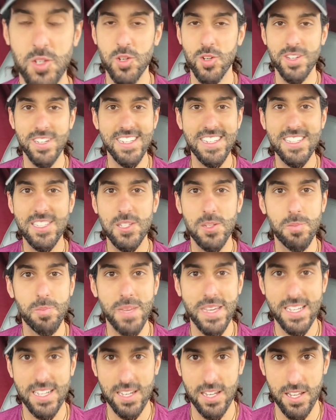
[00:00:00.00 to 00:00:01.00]
You don't need to
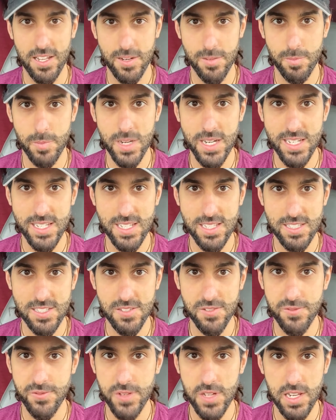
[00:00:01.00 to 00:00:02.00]
make a lot of money to
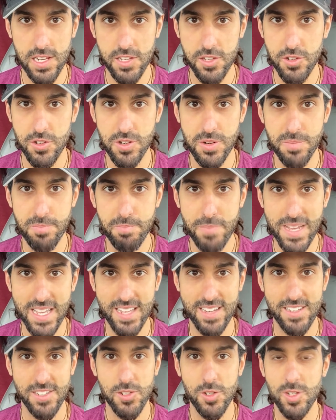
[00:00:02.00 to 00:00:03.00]
feel like you're a
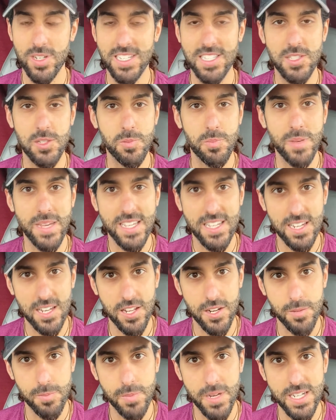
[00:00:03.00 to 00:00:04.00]
man. You don't need to make a
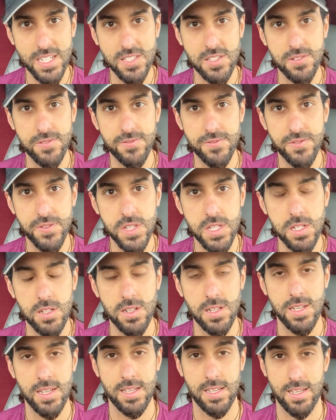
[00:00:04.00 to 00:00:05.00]
lot of money to
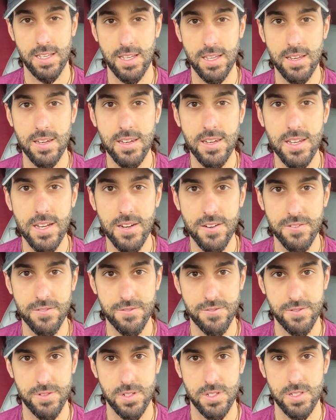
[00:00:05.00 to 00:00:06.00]
feel
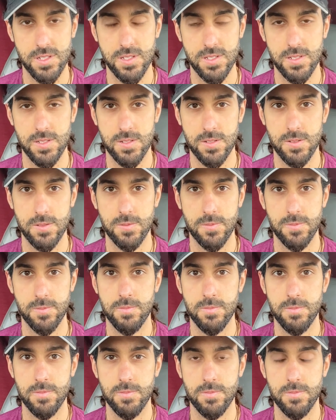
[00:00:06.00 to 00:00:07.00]
enough.
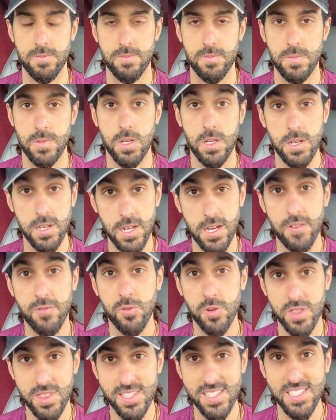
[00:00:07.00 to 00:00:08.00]

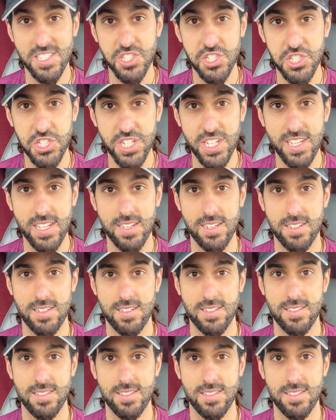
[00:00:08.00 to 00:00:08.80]
Enough with this shit.